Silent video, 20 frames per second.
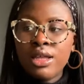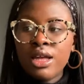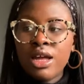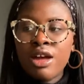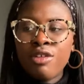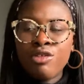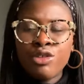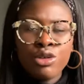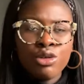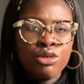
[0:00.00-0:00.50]

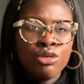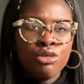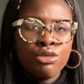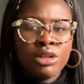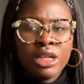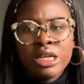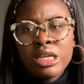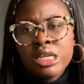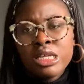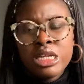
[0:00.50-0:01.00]
a
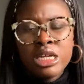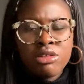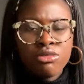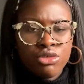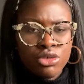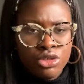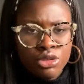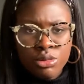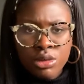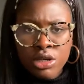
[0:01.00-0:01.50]
year or
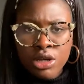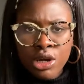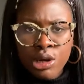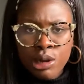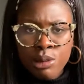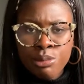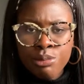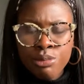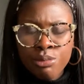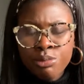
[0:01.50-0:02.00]
two ago,
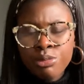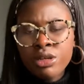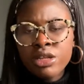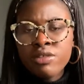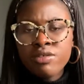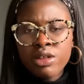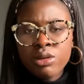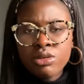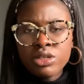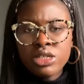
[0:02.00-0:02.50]
I
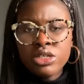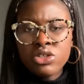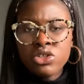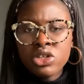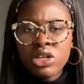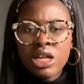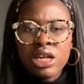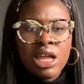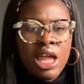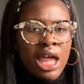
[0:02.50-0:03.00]
believe they were teaching
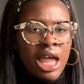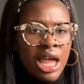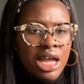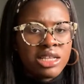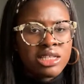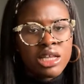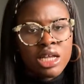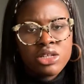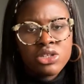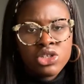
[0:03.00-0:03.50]
like
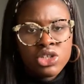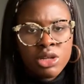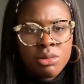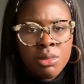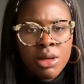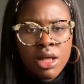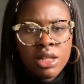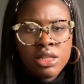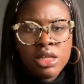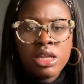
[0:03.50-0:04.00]

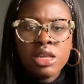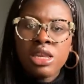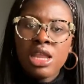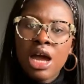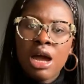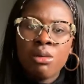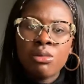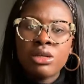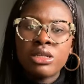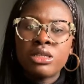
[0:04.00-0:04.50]
XHTML, and
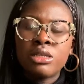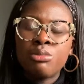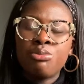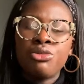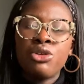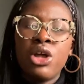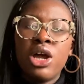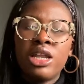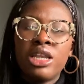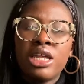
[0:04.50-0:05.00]
now we're
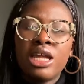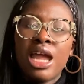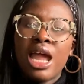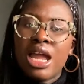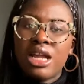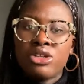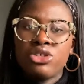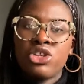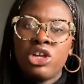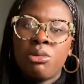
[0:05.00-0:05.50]
learning
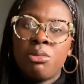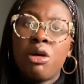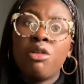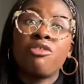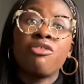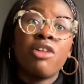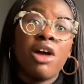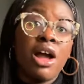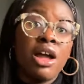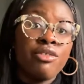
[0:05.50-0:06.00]

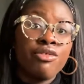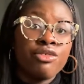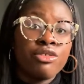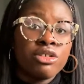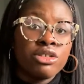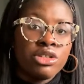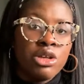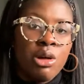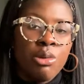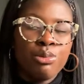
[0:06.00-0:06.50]
HTML5, for
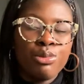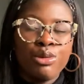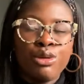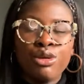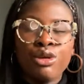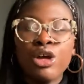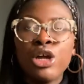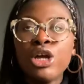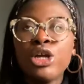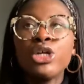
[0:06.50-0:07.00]

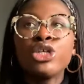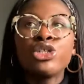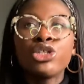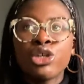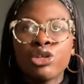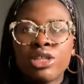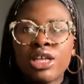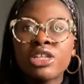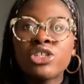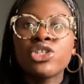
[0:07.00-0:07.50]
example.
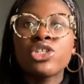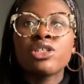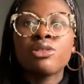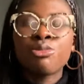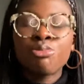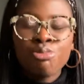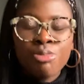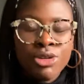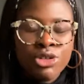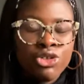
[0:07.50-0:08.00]
So they're just
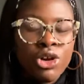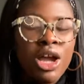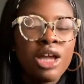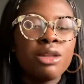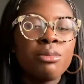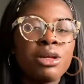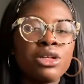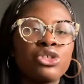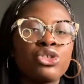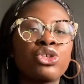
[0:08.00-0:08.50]
trying
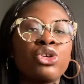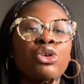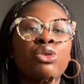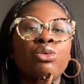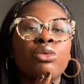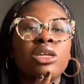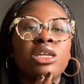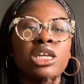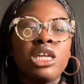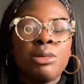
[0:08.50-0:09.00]
to make sure
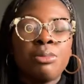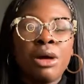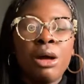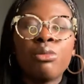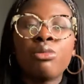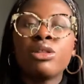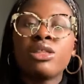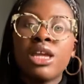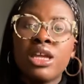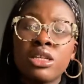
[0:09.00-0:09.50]
we keep up
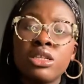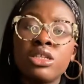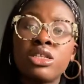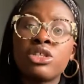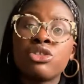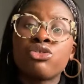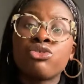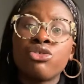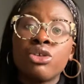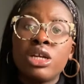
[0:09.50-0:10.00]
with
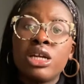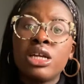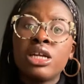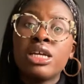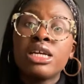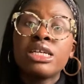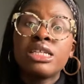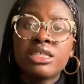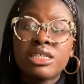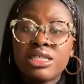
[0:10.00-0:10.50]
industry
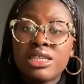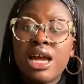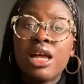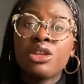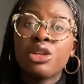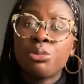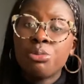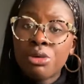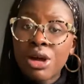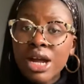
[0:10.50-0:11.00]

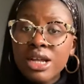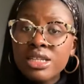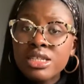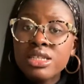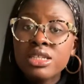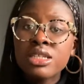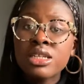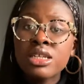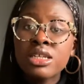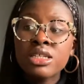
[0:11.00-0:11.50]
standard
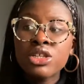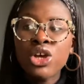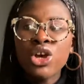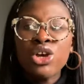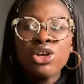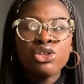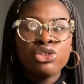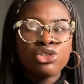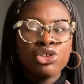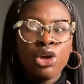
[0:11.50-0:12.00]
practices,
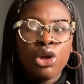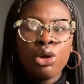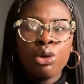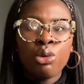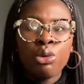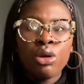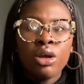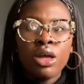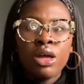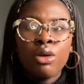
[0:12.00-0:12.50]

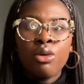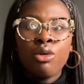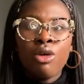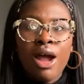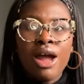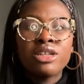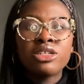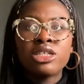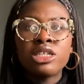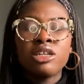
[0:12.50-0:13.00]
so we're
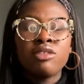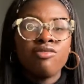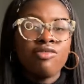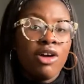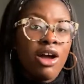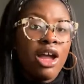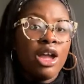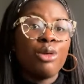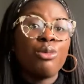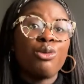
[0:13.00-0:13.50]
actually
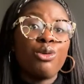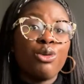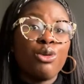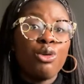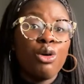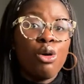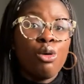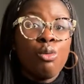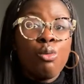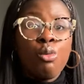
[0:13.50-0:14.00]

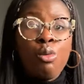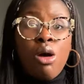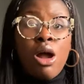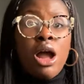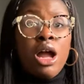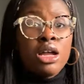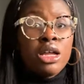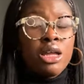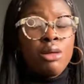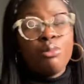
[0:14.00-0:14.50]
viable
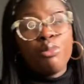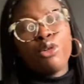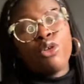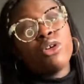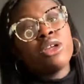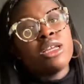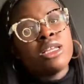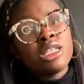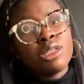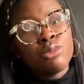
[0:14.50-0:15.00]
work
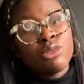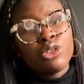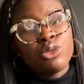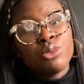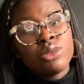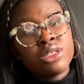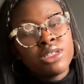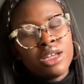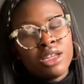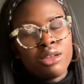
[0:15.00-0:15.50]
employees once
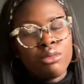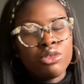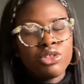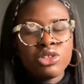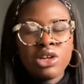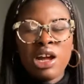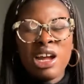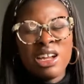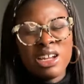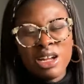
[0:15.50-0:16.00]
we're done, which
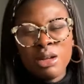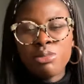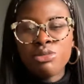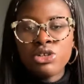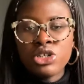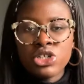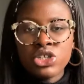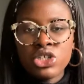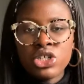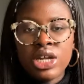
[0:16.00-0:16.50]
I
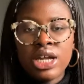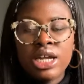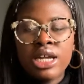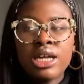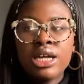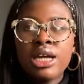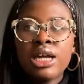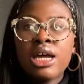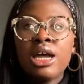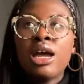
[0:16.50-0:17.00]
appreciate.
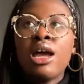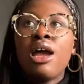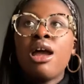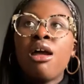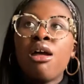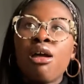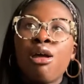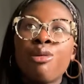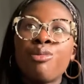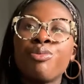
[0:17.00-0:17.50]

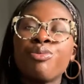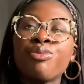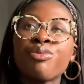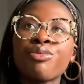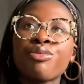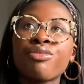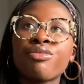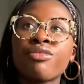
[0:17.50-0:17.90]
But